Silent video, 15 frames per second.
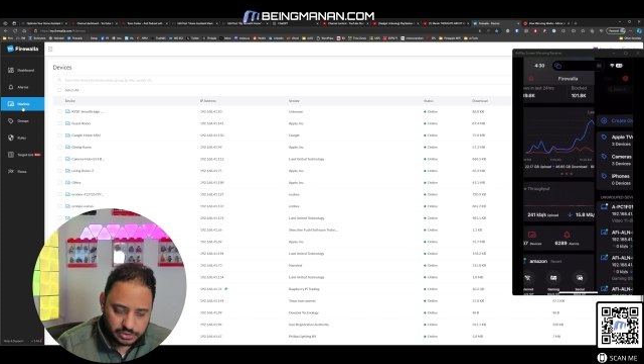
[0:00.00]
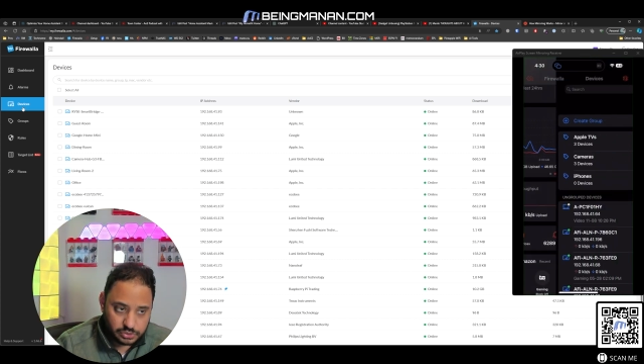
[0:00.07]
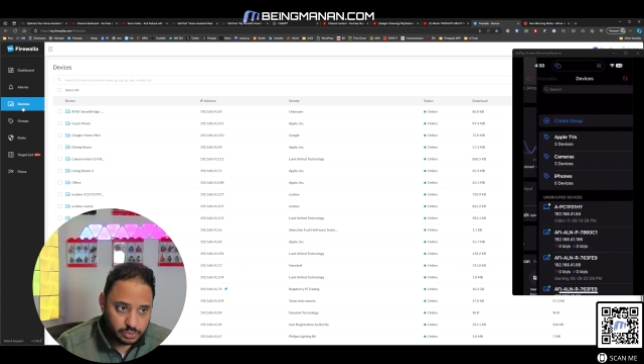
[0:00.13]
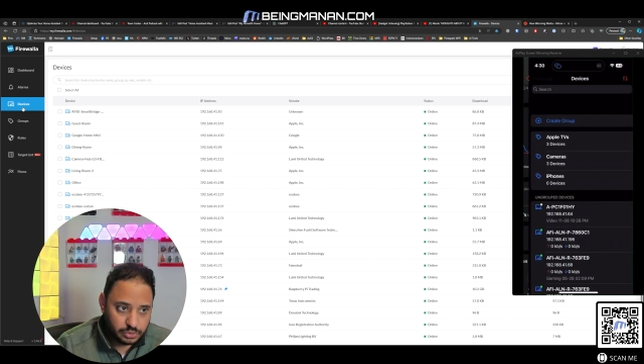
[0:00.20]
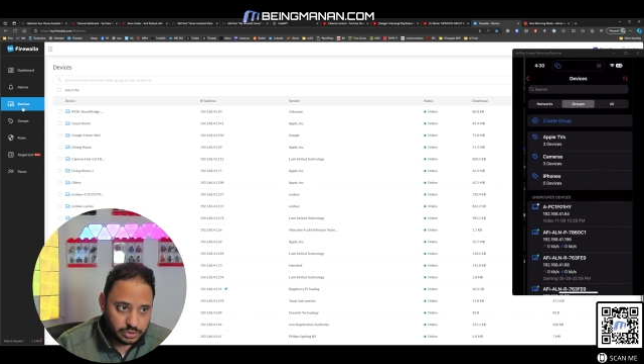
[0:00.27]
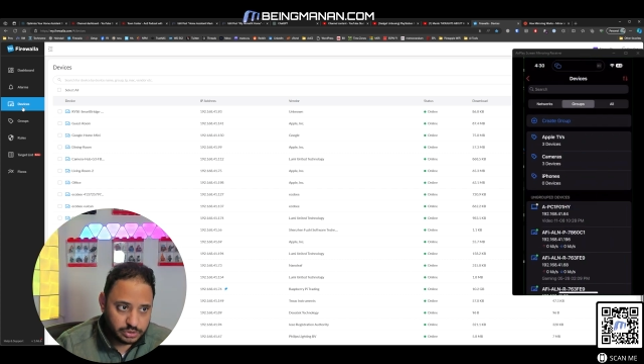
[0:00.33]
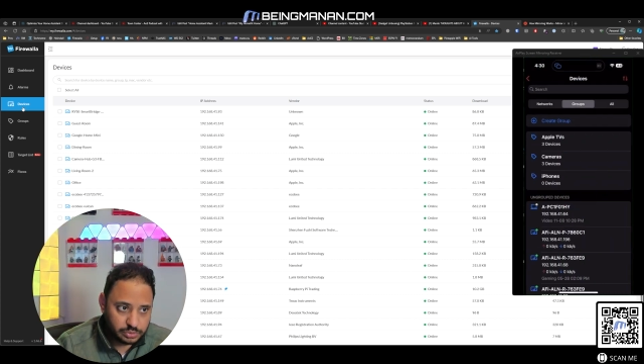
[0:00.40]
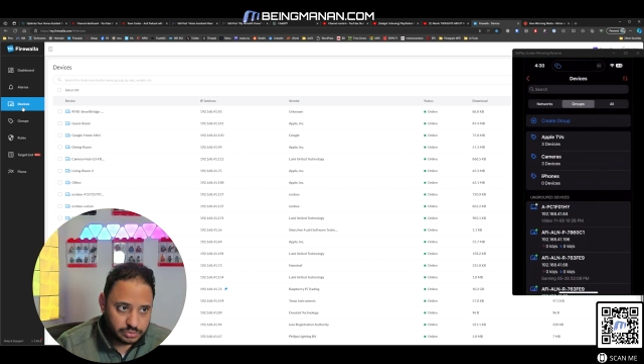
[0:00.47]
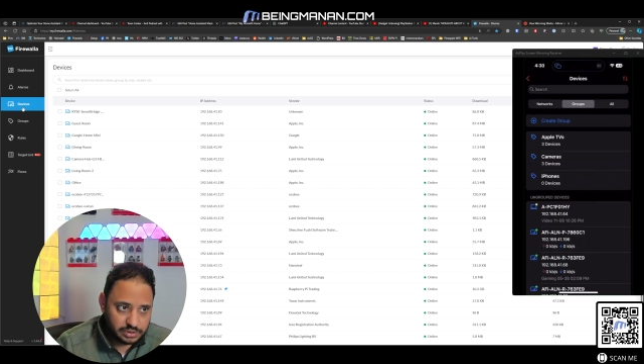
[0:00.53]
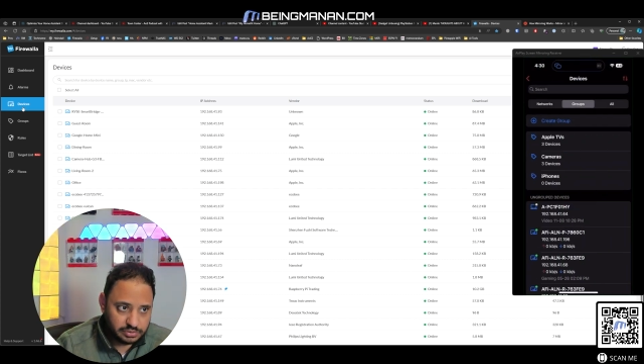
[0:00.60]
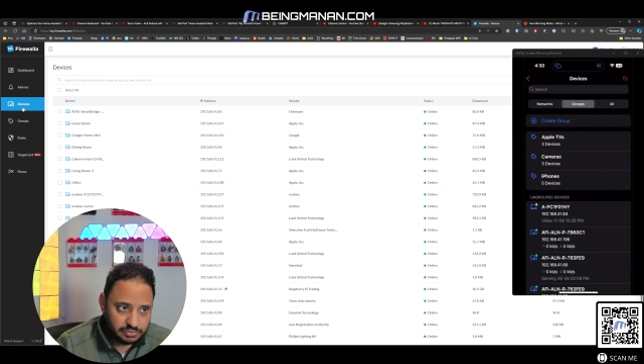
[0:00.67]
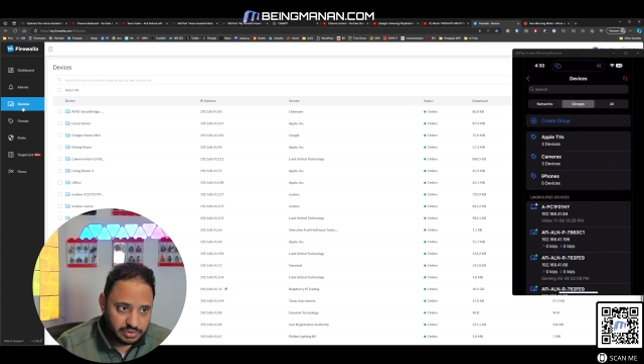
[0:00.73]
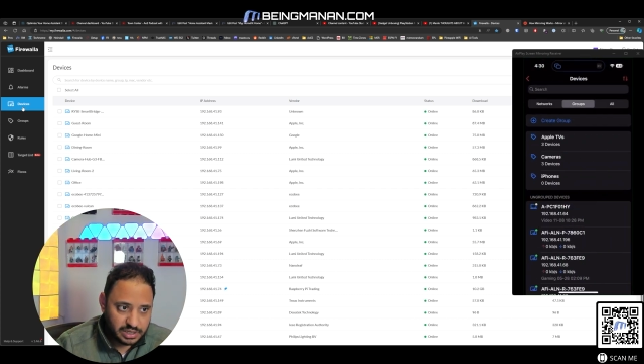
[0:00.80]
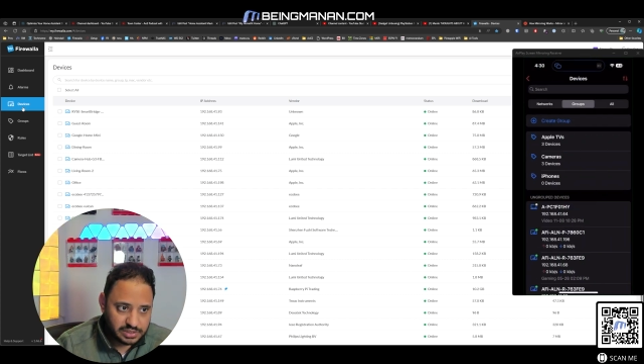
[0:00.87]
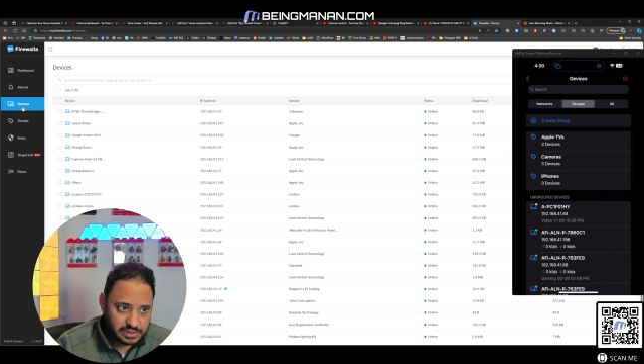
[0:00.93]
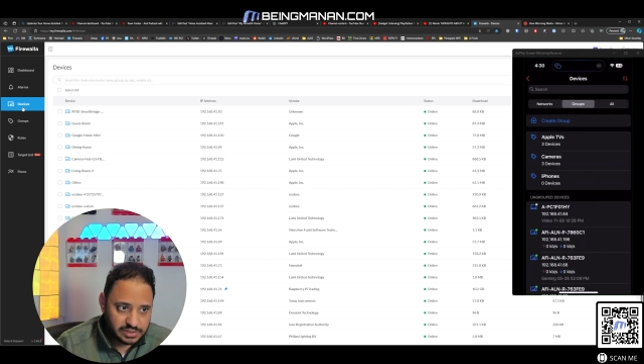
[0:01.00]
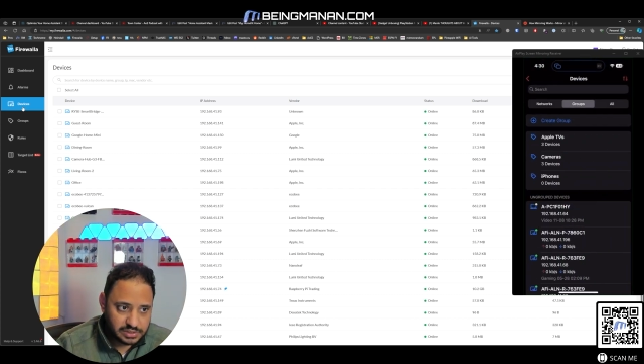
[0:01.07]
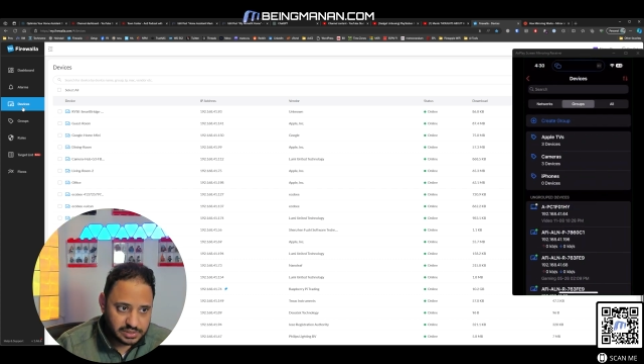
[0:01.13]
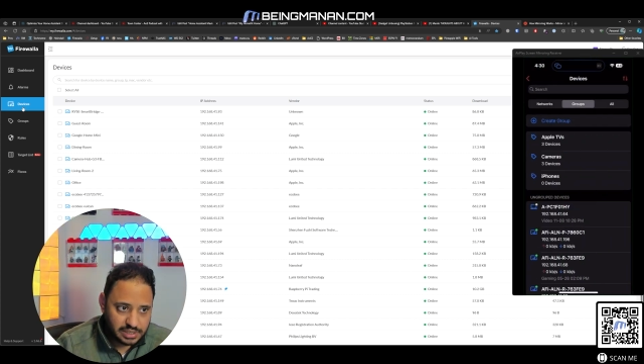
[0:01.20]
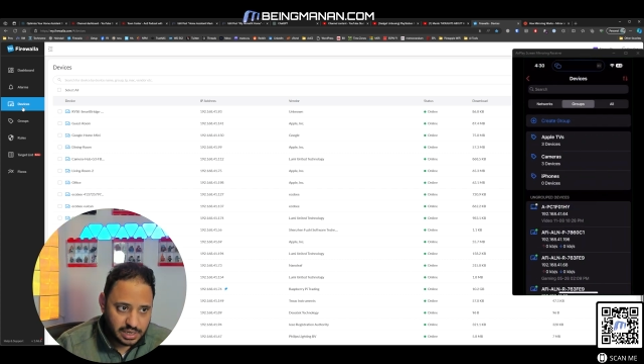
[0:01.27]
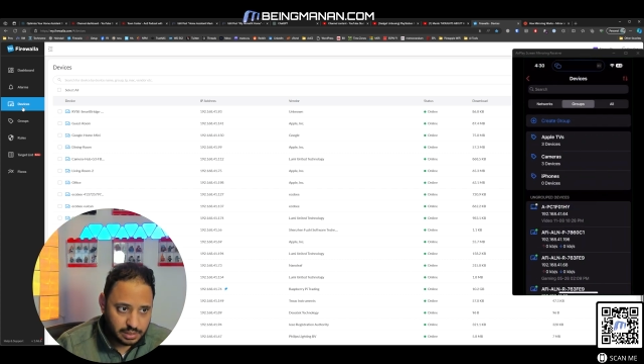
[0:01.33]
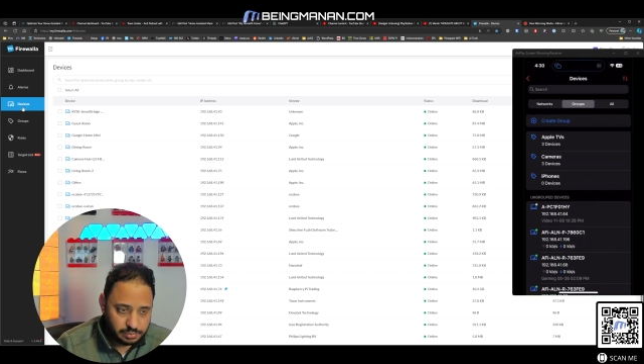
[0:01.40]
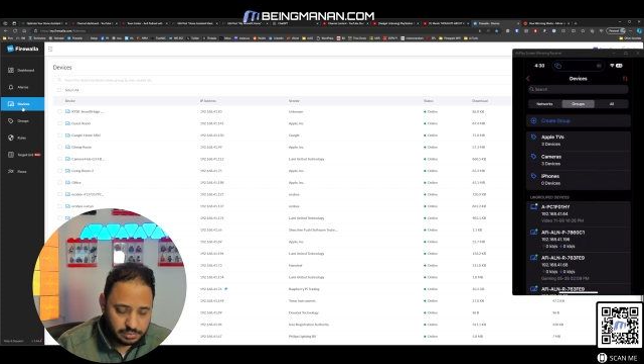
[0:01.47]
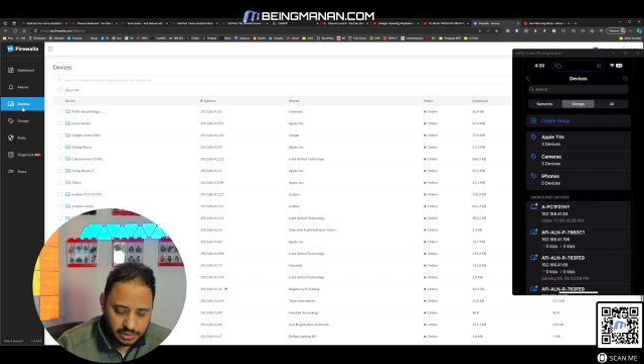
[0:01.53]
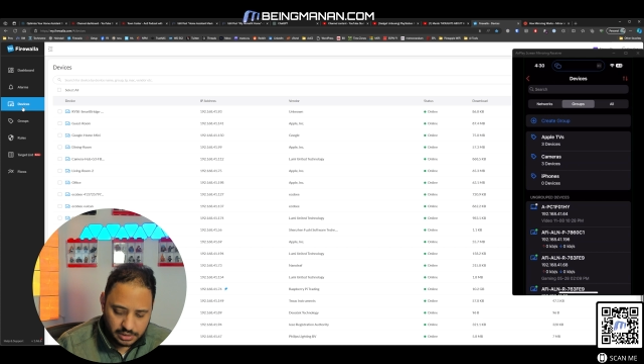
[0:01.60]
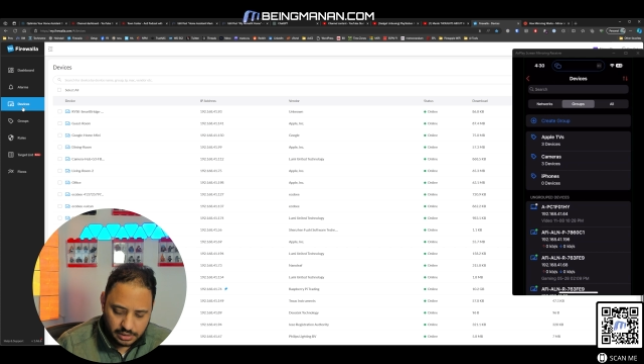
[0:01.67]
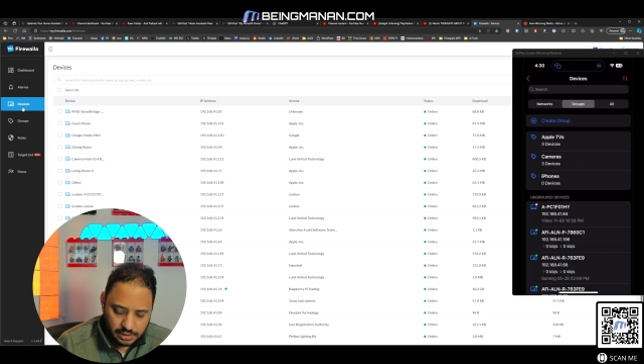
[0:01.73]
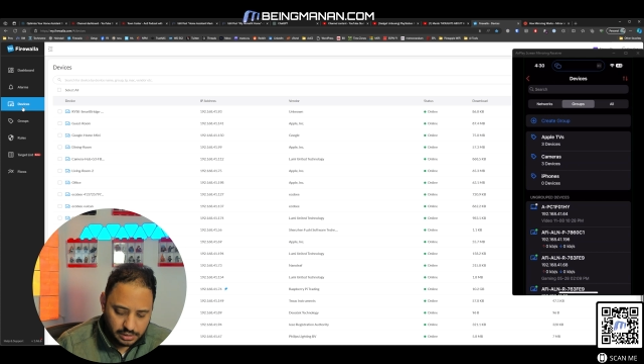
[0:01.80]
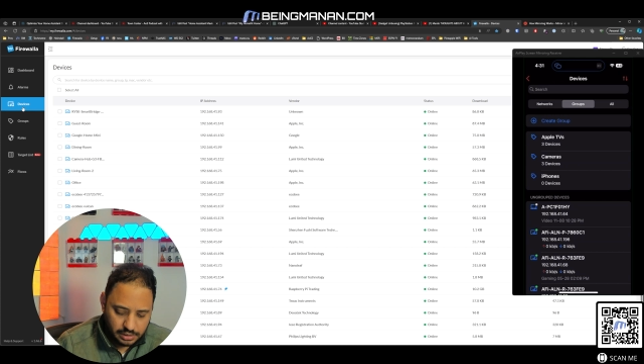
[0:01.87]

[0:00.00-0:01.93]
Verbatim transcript: Let's go into the devices tab.